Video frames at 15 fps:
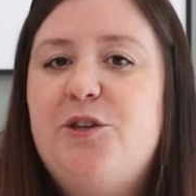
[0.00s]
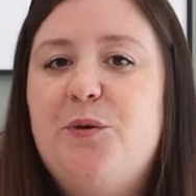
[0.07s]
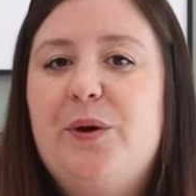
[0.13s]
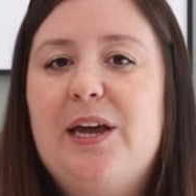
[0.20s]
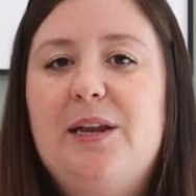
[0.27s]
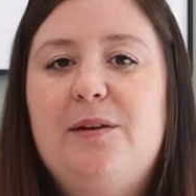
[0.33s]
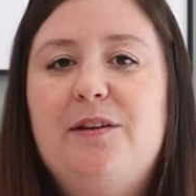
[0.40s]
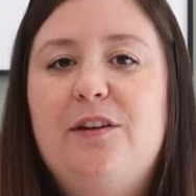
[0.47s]
You
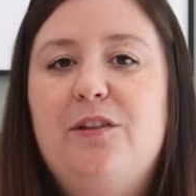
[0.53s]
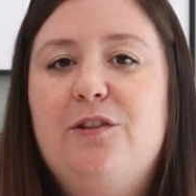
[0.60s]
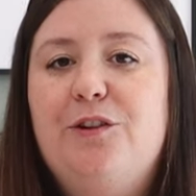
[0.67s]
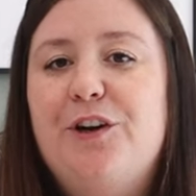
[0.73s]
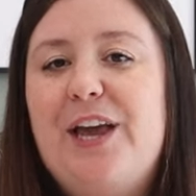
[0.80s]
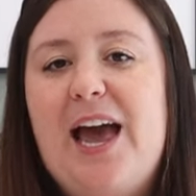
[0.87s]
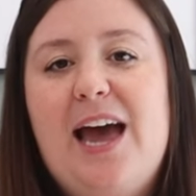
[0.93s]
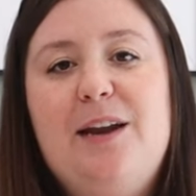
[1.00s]
can
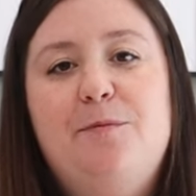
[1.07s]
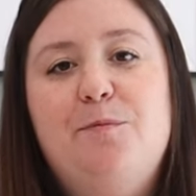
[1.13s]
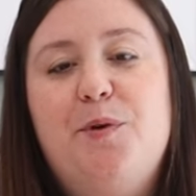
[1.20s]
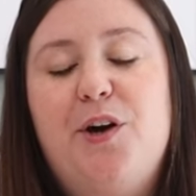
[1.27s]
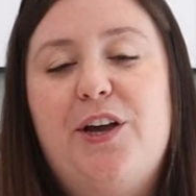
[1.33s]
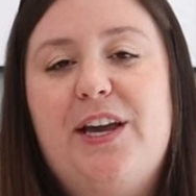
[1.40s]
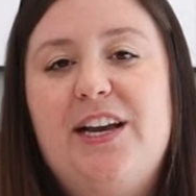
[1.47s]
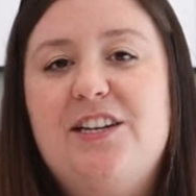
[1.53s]
look at and
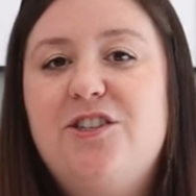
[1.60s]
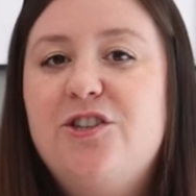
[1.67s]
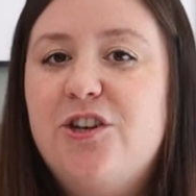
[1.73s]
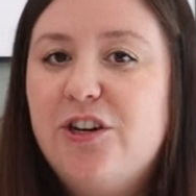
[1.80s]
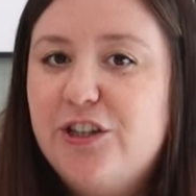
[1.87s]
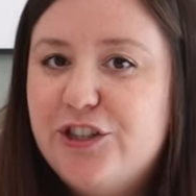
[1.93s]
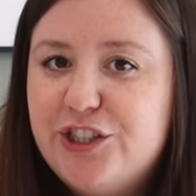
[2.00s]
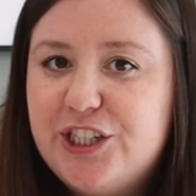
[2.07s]
book
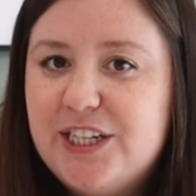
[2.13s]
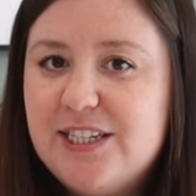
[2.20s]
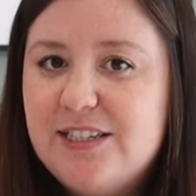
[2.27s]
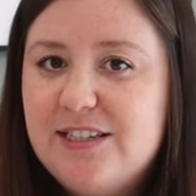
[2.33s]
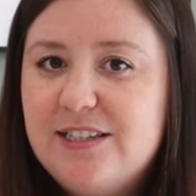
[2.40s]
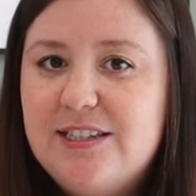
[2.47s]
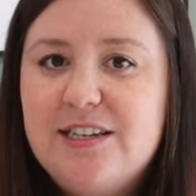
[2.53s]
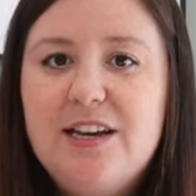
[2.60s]

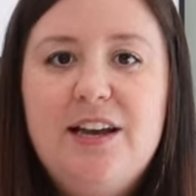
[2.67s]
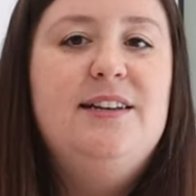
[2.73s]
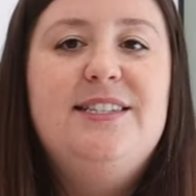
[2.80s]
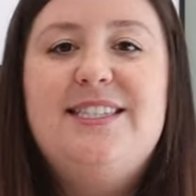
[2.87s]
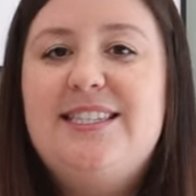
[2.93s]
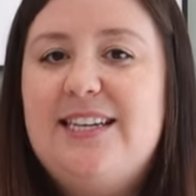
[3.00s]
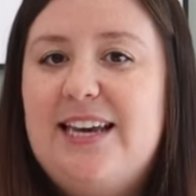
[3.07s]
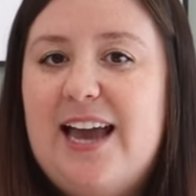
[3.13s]
excursions,
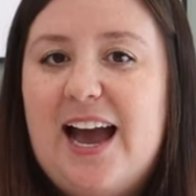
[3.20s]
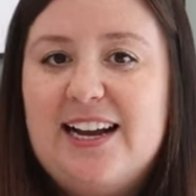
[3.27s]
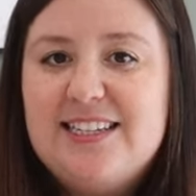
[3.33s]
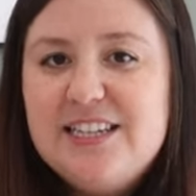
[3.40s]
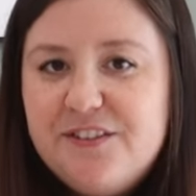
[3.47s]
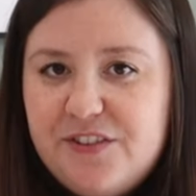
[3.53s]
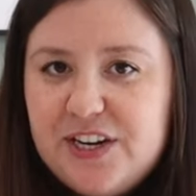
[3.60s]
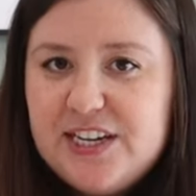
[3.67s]
see
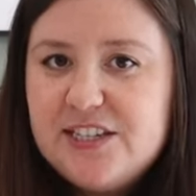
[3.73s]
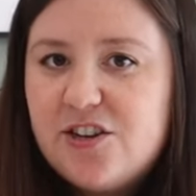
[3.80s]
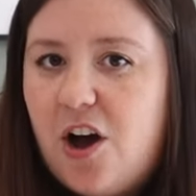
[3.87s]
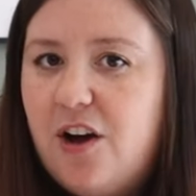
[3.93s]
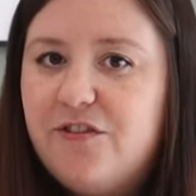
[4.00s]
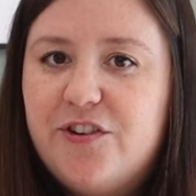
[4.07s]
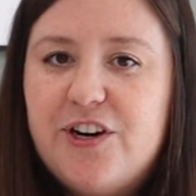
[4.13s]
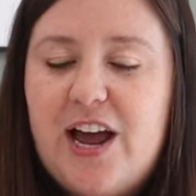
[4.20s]
activities
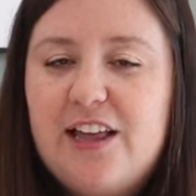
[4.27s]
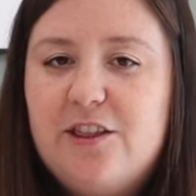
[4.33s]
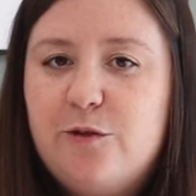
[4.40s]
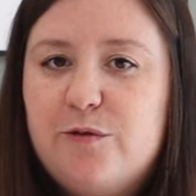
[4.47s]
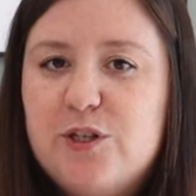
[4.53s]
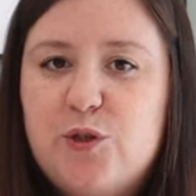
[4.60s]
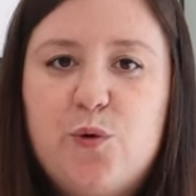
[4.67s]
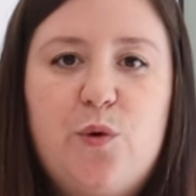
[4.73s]
offered at the
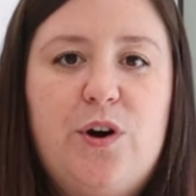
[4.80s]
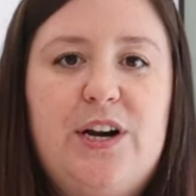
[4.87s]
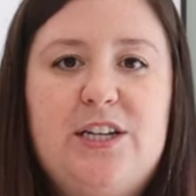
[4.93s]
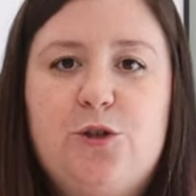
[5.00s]
resort.